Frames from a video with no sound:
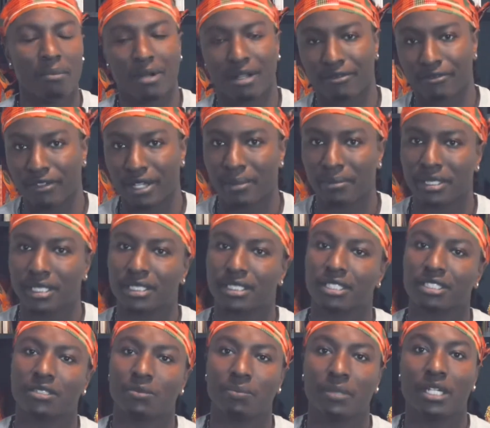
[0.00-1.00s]
my family,
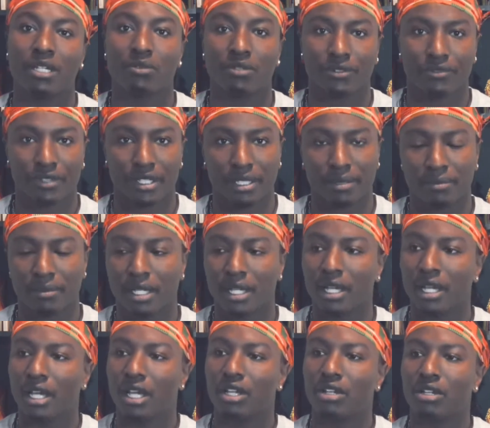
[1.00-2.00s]
to speak with them.
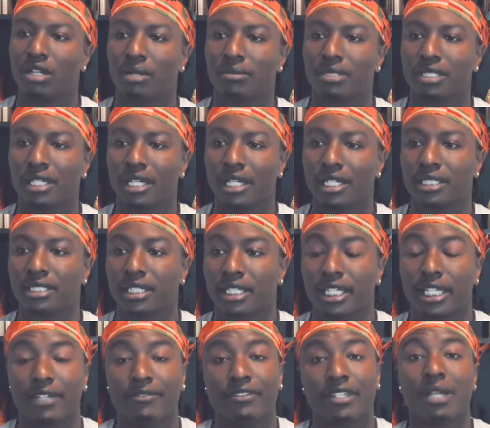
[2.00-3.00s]
You know what I'm saying? To
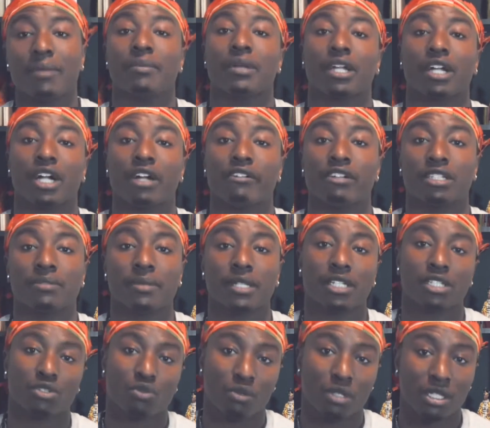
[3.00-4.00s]
give them encouragement
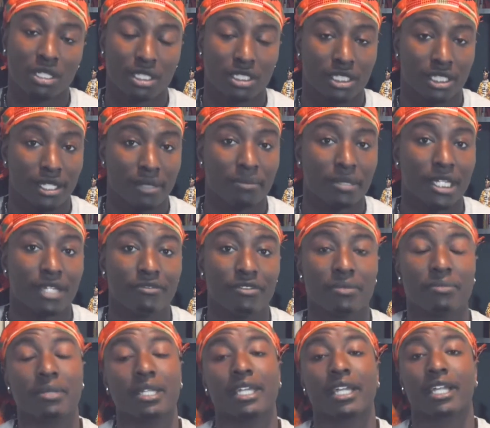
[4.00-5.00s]
as well as them
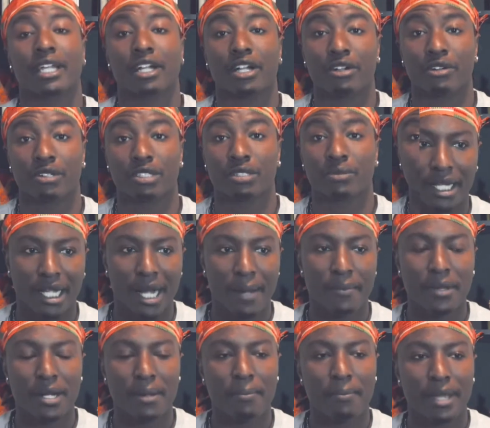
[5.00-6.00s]
giving me encouragement.
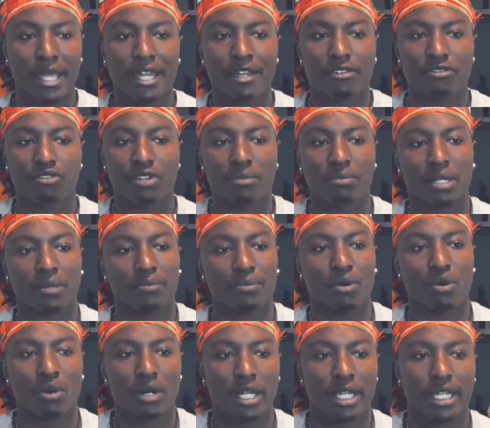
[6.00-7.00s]
Becoming a man from a
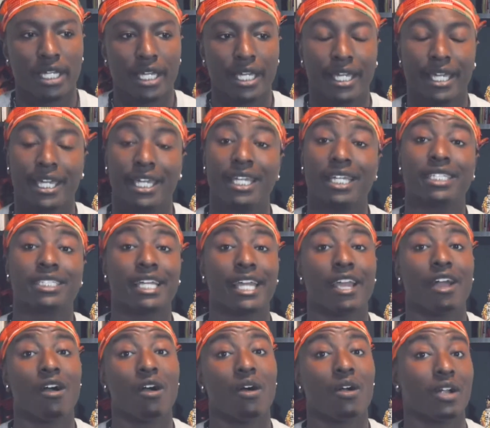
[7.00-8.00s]
boy is
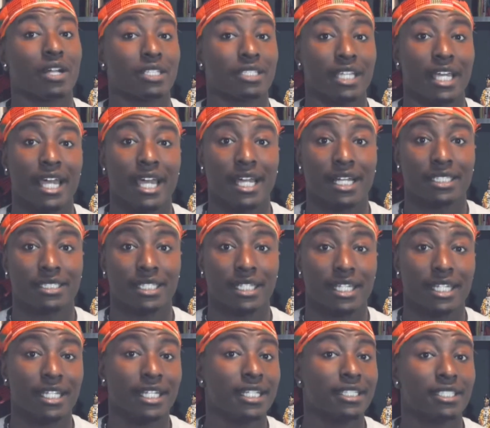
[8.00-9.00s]
a hard task.
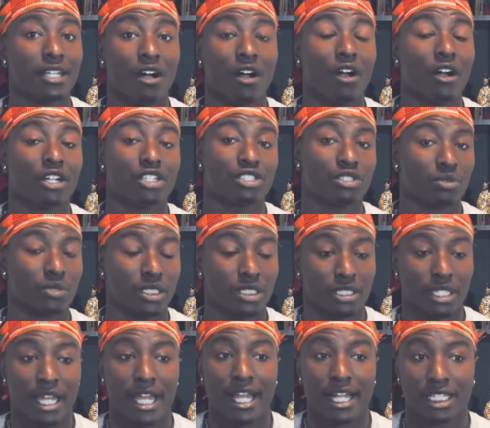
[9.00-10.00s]
It is an arduous
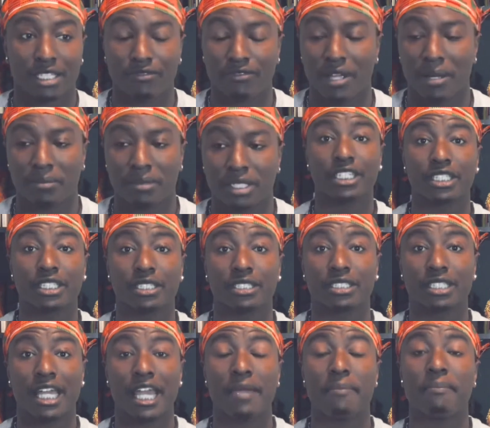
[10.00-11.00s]
task, family.
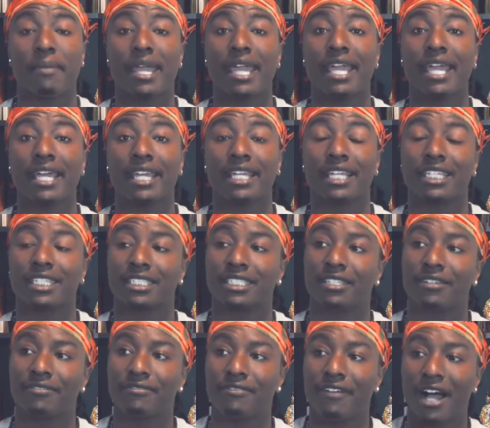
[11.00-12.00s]
A man is
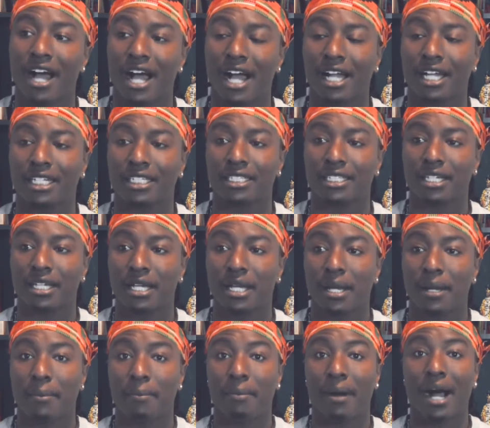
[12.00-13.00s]
defined
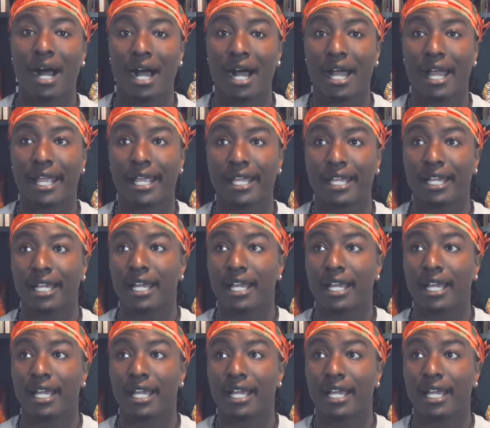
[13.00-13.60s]
by